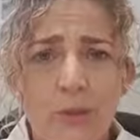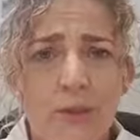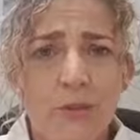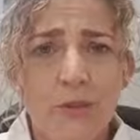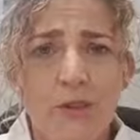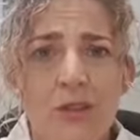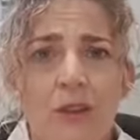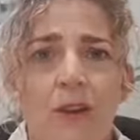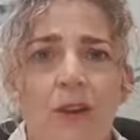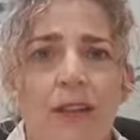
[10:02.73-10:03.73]
some
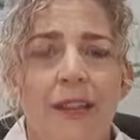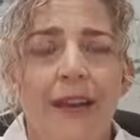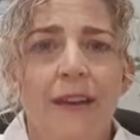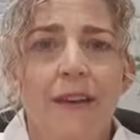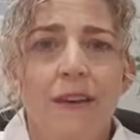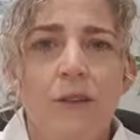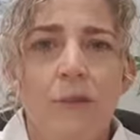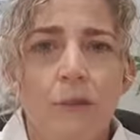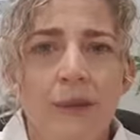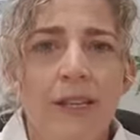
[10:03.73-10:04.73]
music on that
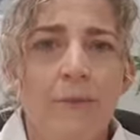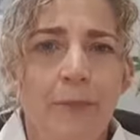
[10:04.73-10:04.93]
really